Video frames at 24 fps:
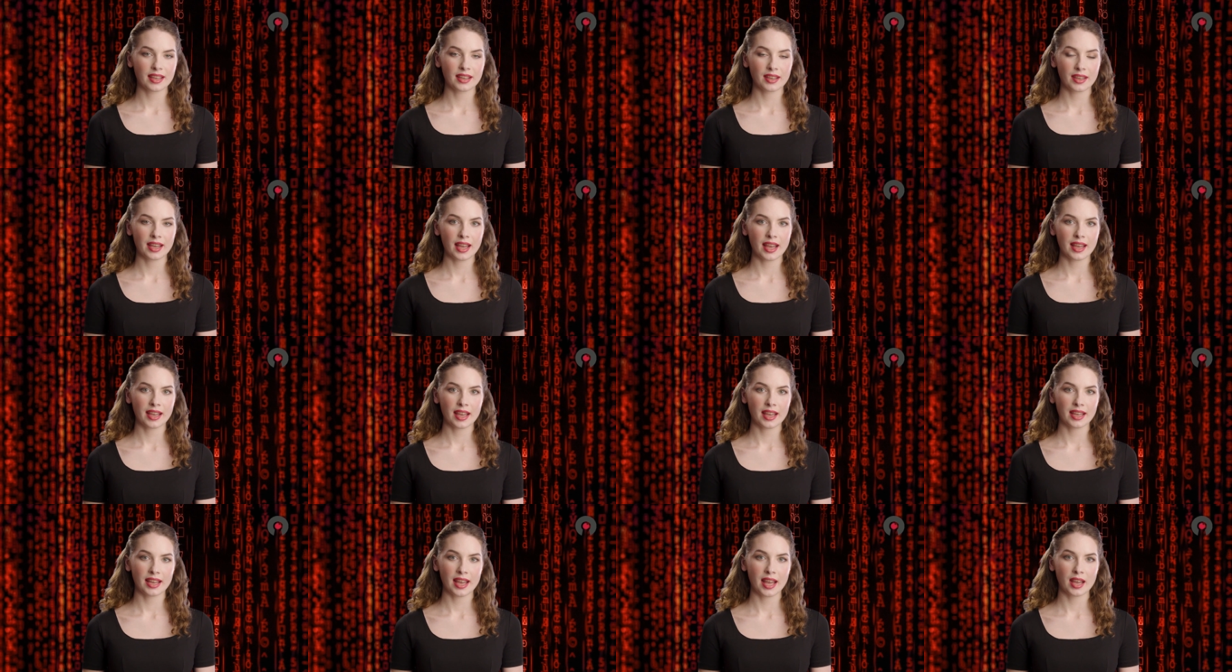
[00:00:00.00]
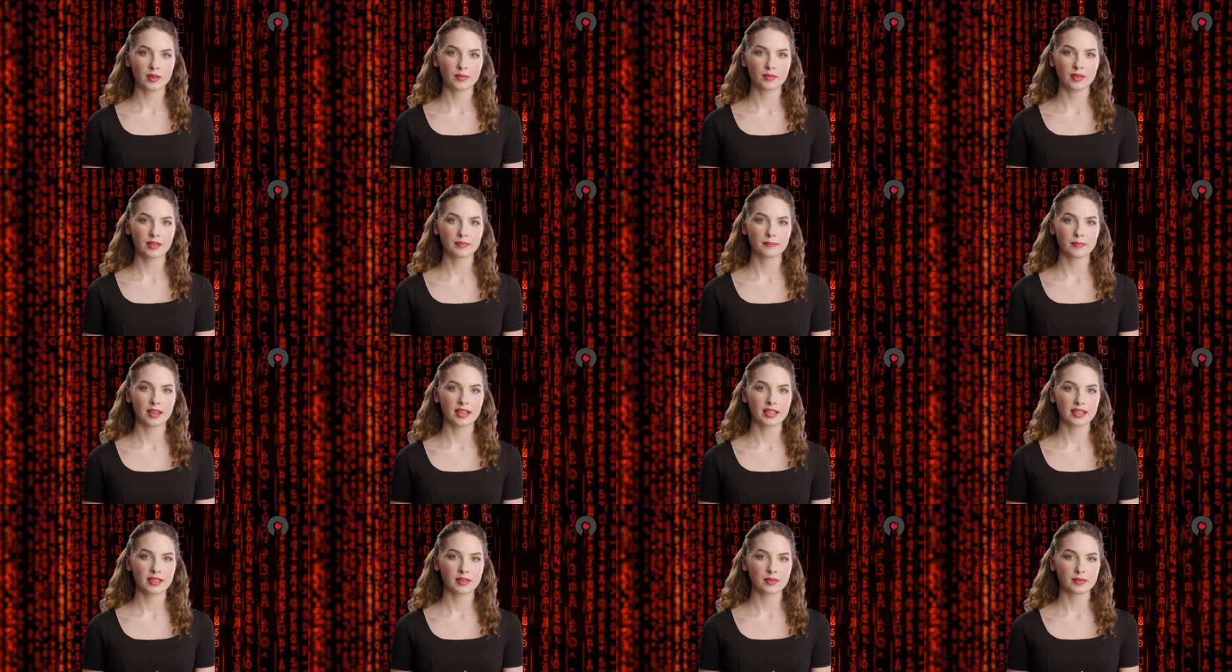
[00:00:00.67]
As an A I language
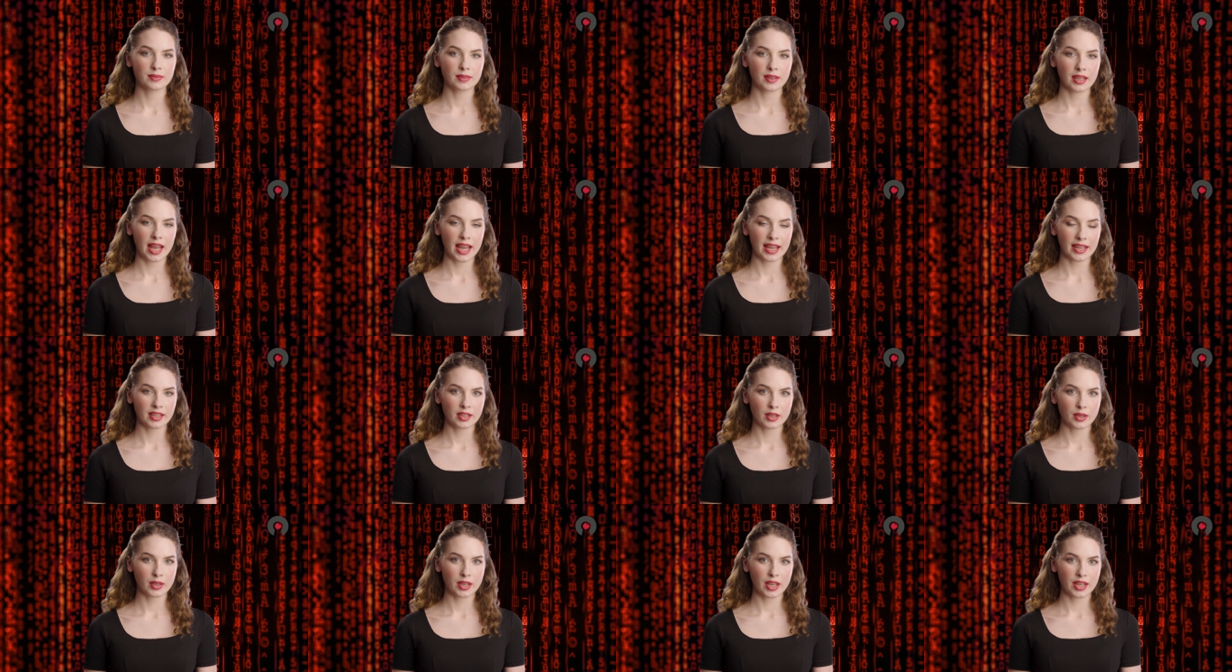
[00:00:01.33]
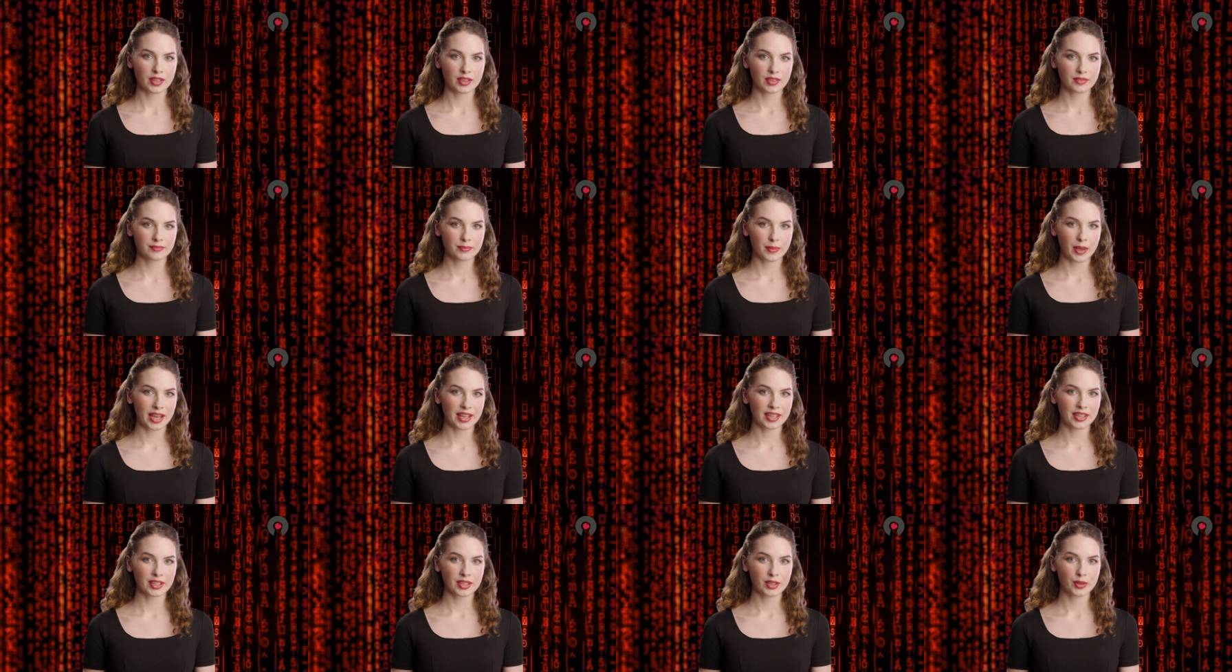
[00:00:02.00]
model, I do not have
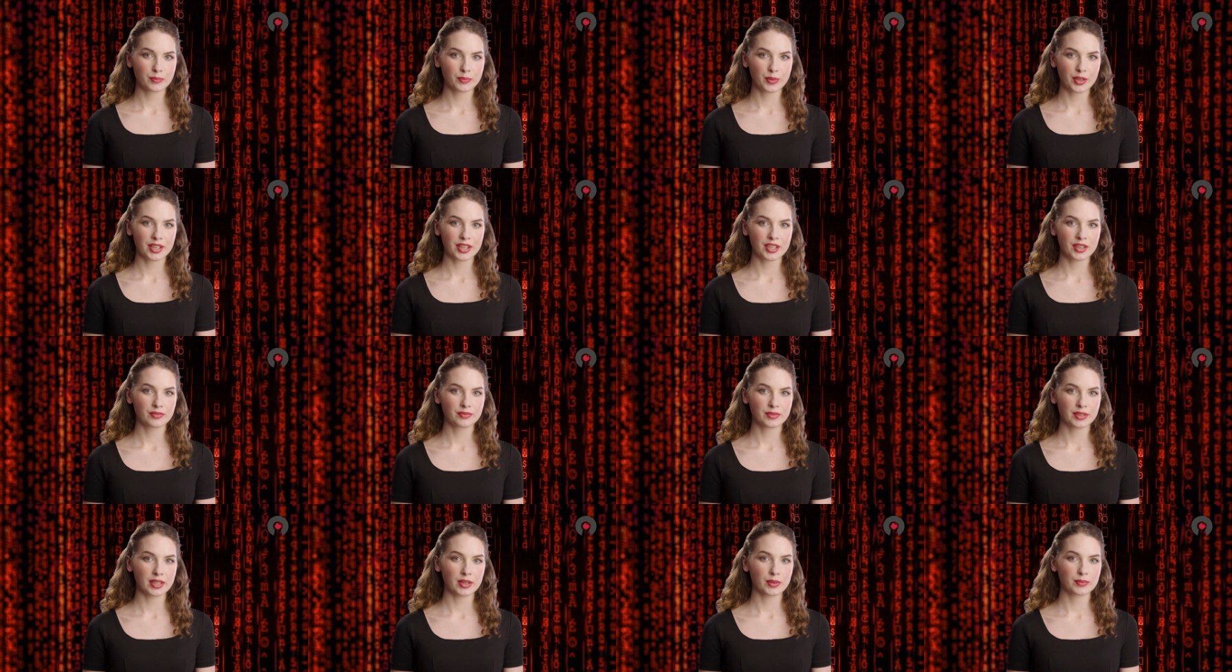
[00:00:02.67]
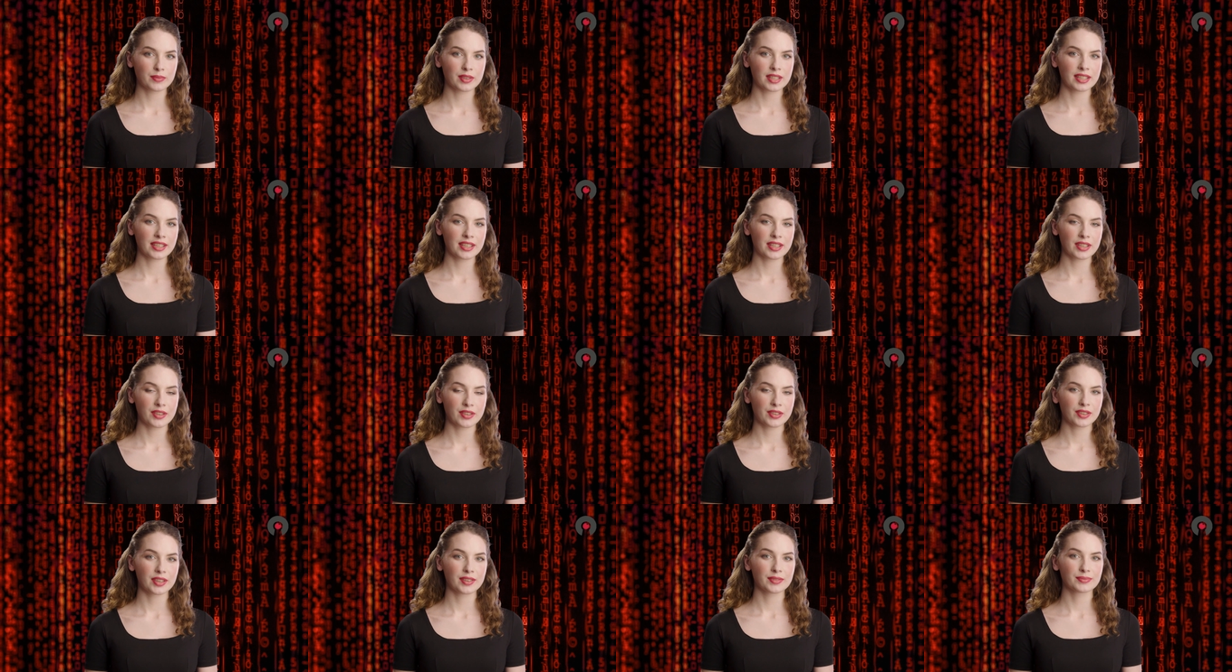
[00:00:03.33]
personal beliefs or
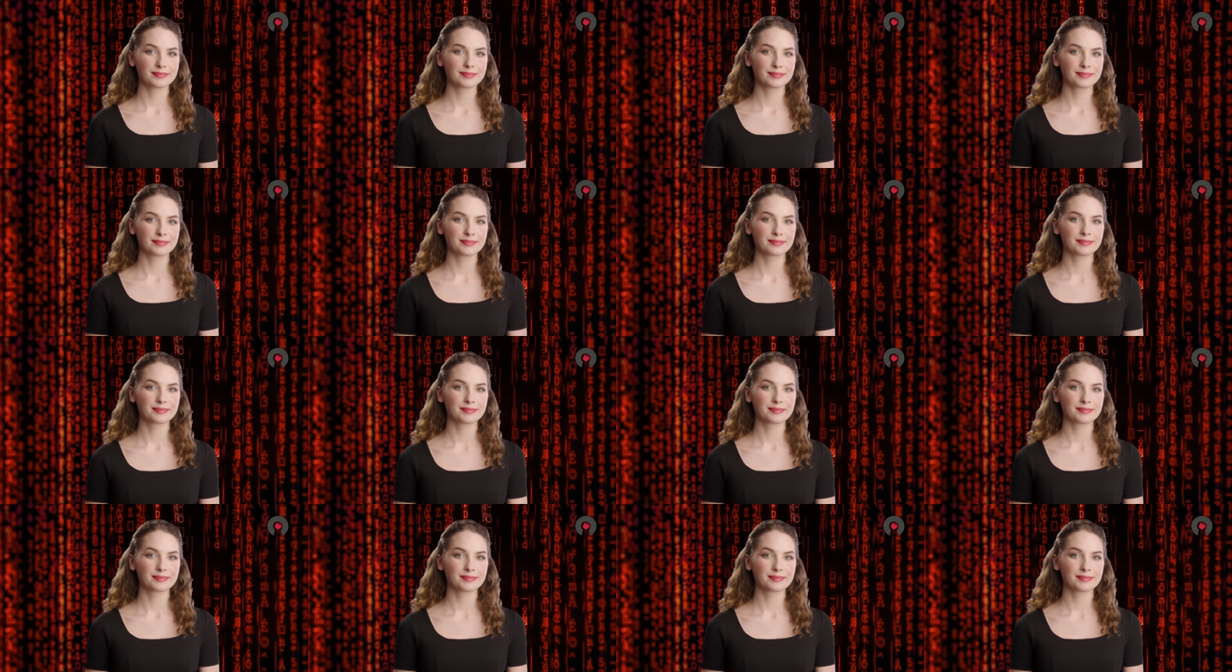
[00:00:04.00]
messages.